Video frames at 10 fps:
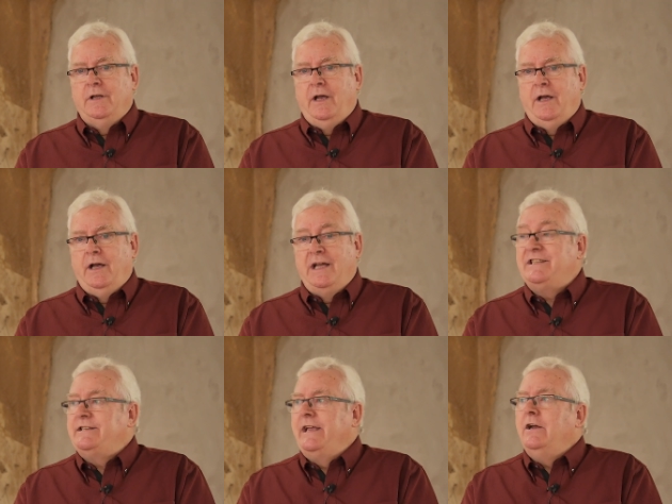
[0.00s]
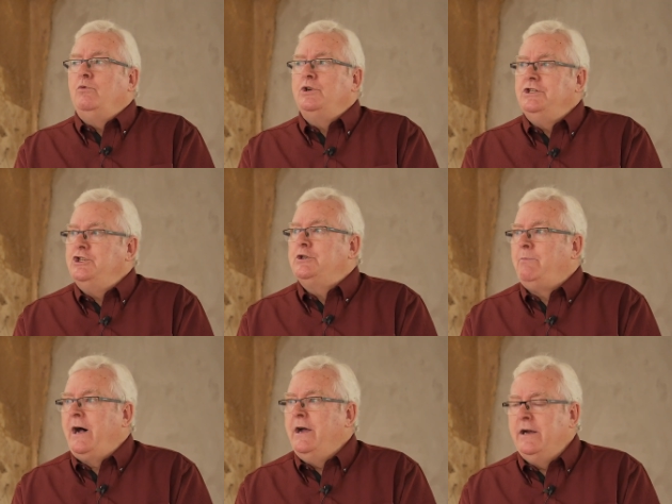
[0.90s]
uh, a singer was
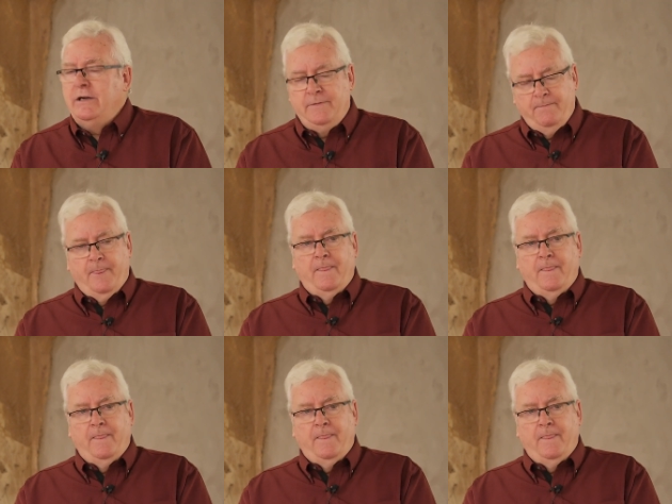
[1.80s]
inspired,